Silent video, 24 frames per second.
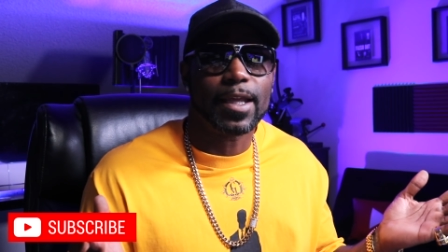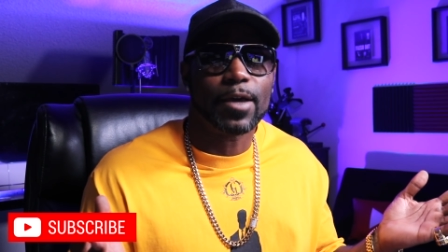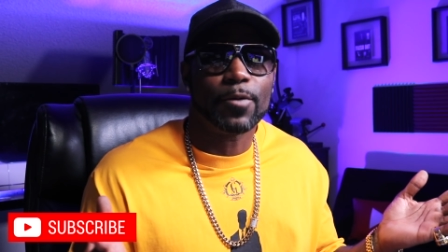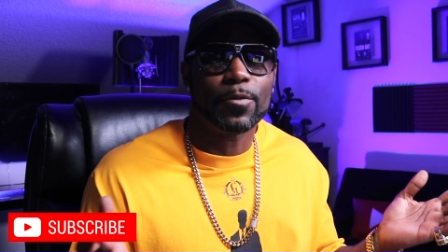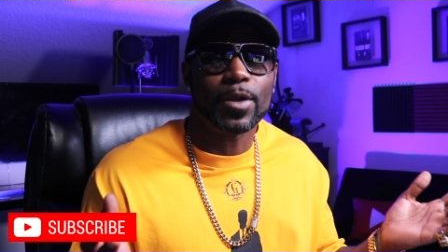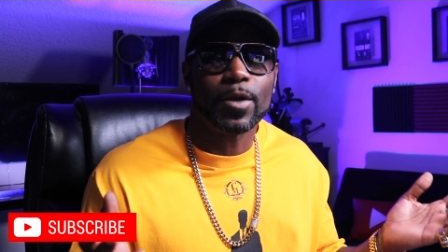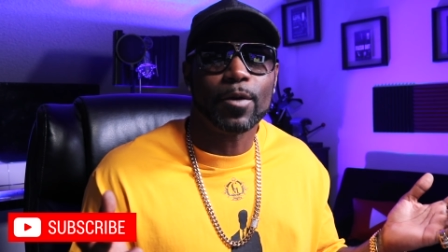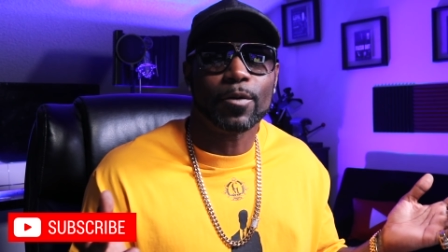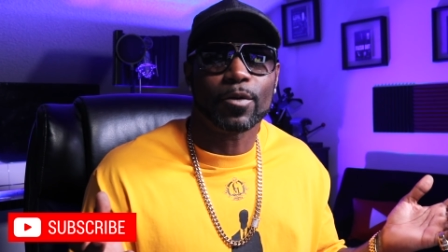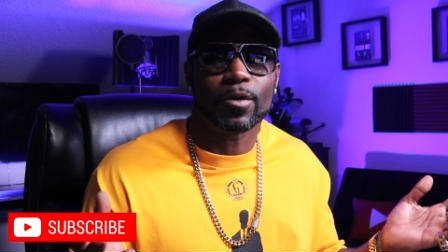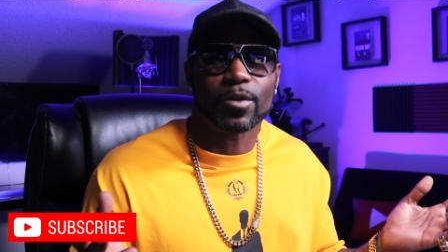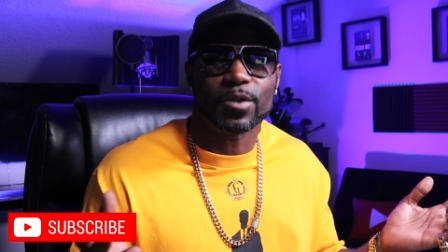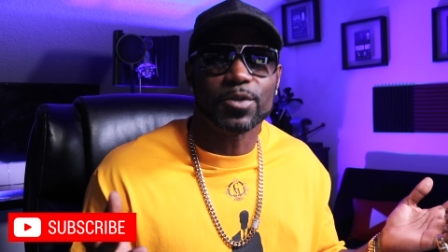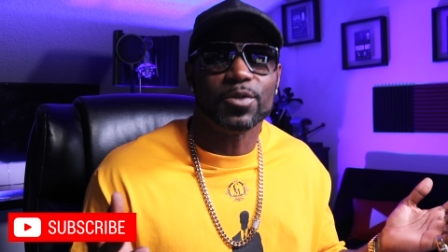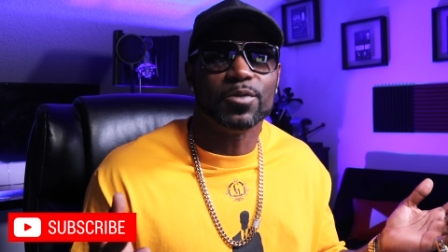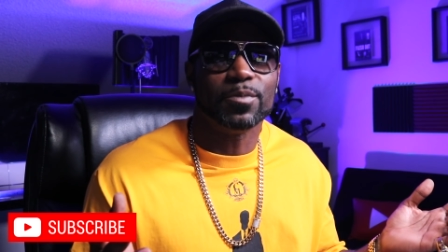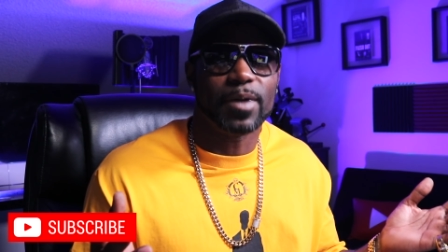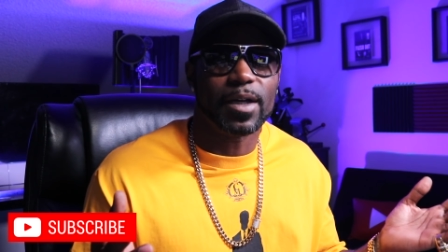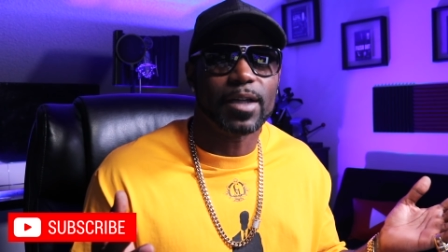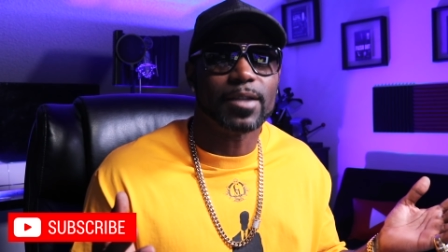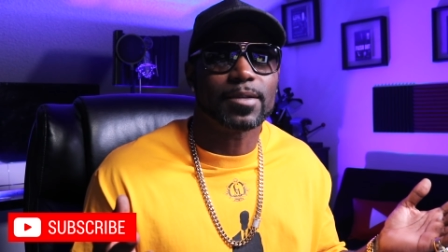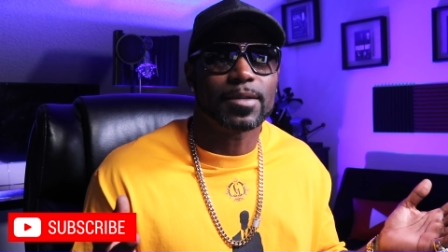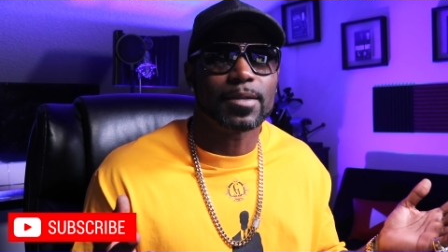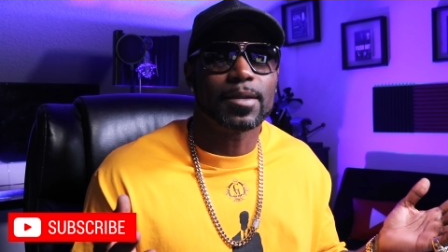We're going on 2
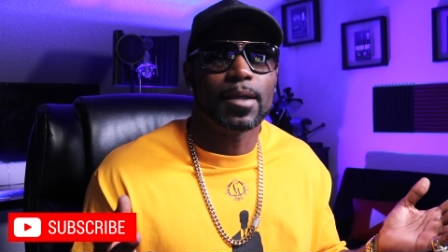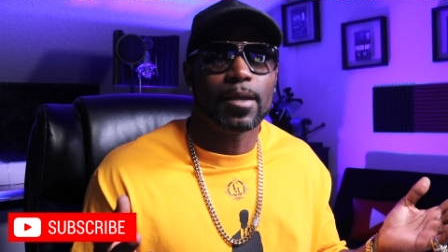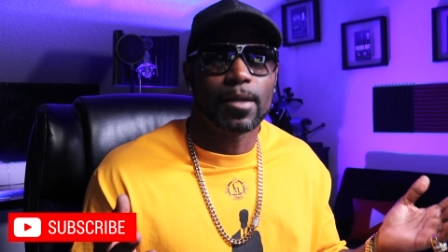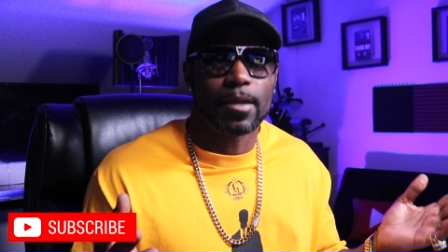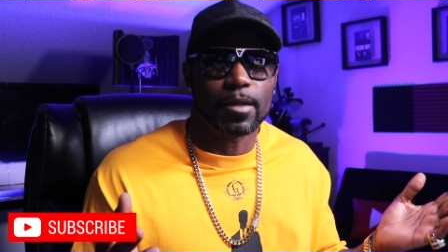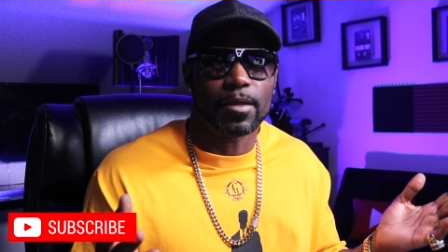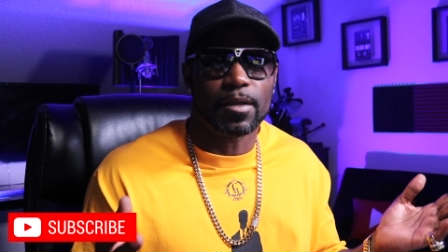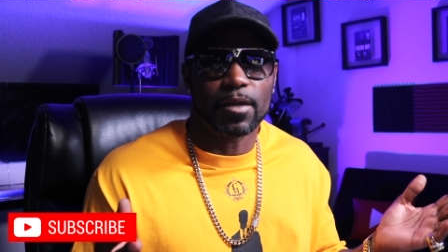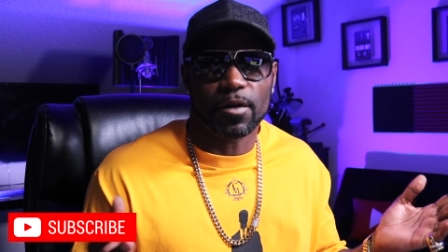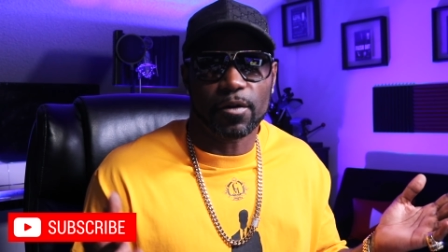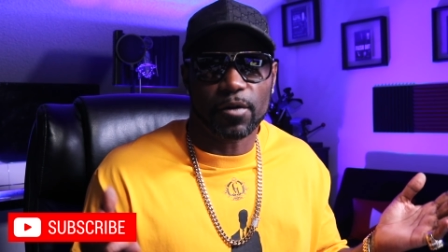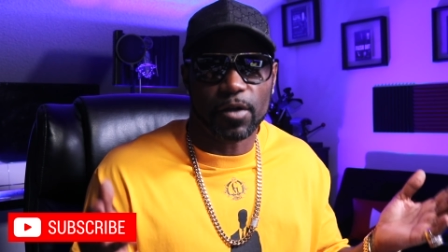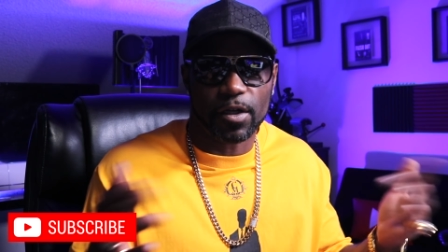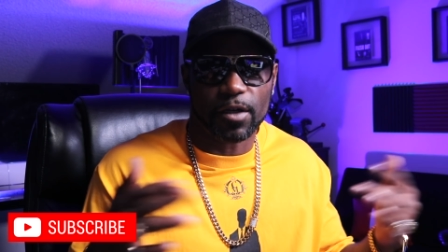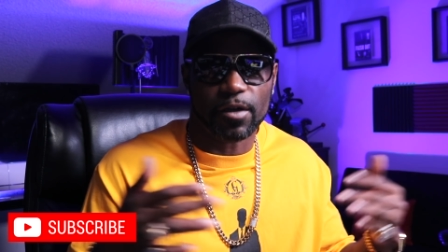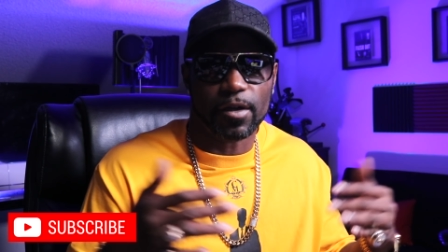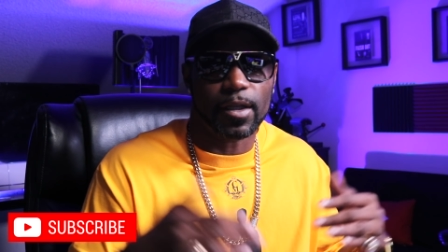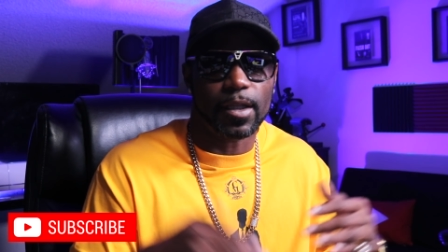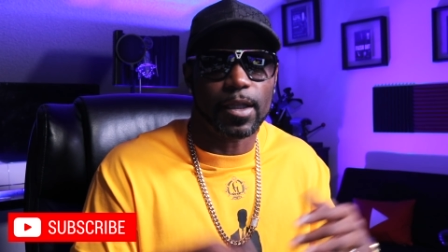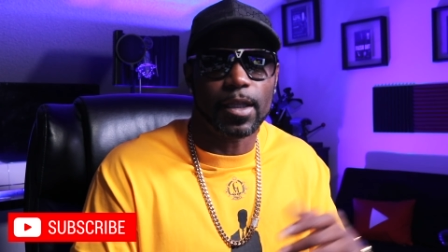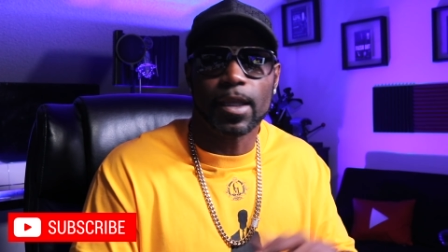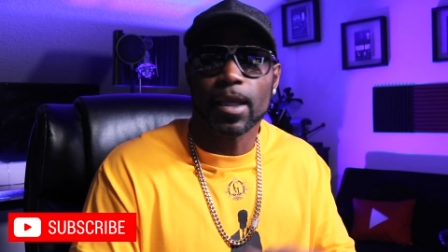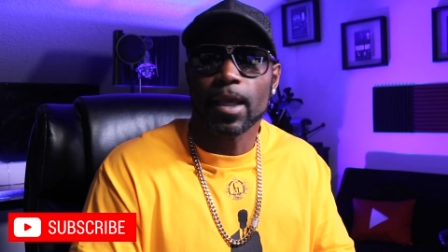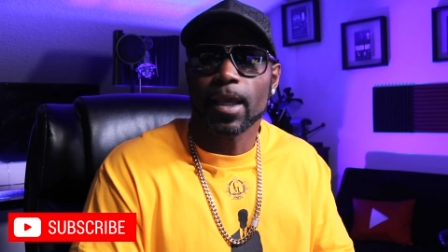months, you know,
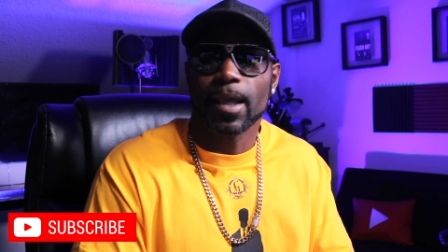currently.